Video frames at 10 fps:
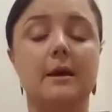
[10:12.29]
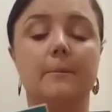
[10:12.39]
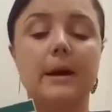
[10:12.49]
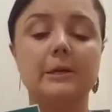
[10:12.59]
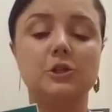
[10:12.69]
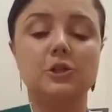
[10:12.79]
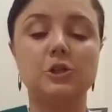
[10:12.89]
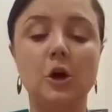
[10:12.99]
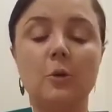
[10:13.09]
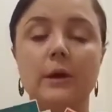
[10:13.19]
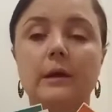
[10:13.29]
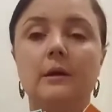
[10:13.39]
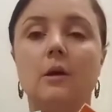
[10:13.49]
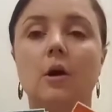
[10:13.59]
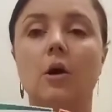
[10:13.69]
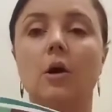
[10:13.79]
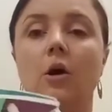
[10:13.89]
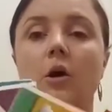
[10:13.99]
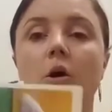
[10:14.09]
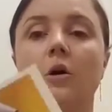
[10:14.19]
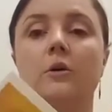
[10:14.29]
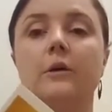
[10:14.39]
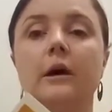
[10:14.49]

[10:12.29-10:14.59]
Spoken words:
by showing all the